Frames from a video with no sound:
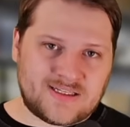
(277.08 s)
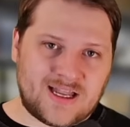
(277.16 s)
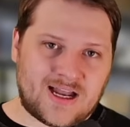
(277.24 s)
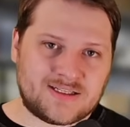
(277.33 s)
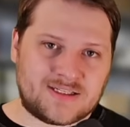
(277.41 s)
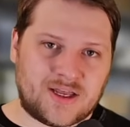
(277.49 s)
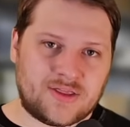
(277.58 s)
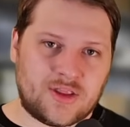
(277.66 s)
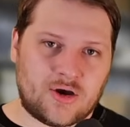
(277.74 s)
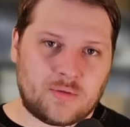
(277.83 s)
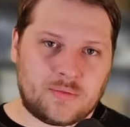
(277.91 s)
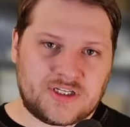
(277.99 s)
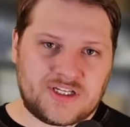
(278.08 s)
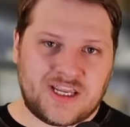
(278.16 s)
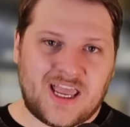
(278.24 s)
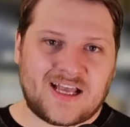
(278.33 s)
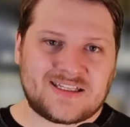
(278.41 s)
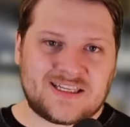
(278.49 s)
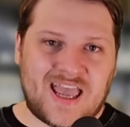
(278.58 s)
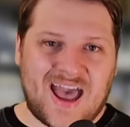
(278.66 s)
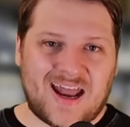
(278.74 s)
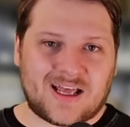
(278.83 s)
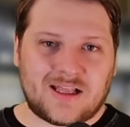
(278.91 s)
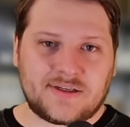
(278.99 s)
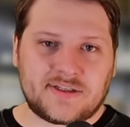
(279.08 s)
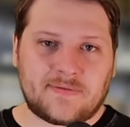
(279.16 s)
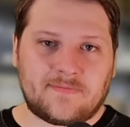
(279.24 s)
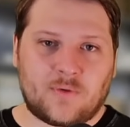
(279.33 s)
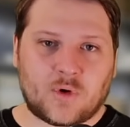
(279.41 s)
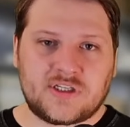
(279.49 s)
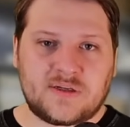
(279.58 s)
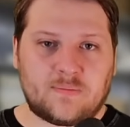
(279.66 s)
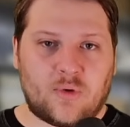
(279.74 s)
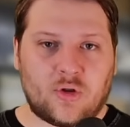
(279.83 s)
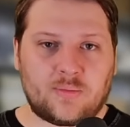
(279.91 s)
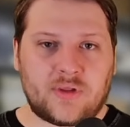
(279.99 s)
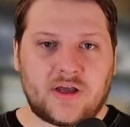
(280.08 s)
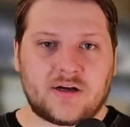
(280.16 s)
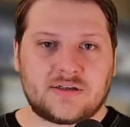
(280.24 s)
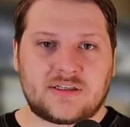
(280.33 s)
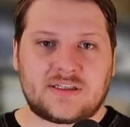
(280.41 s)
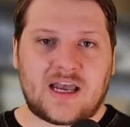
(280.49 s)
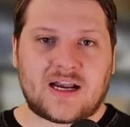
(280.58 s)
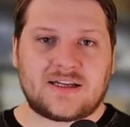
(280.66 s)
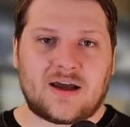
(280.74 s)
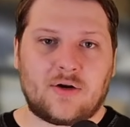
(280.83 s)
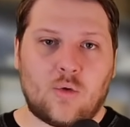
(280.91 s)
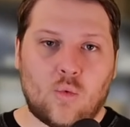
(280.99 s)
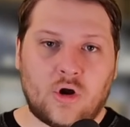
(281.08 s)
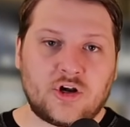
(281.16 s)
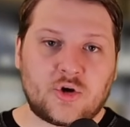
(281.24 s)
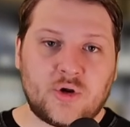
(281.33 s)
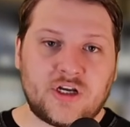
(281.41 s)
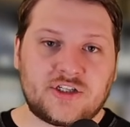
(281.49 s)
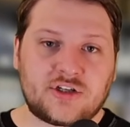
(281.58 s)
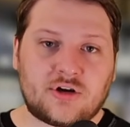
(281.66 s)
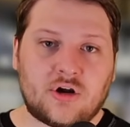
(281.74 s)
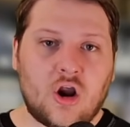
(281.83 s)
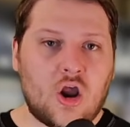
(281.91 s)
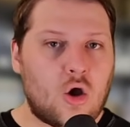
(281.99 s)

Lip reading: not done though, but she casts Cataclysm, forcing both players to sack down to 1 creature,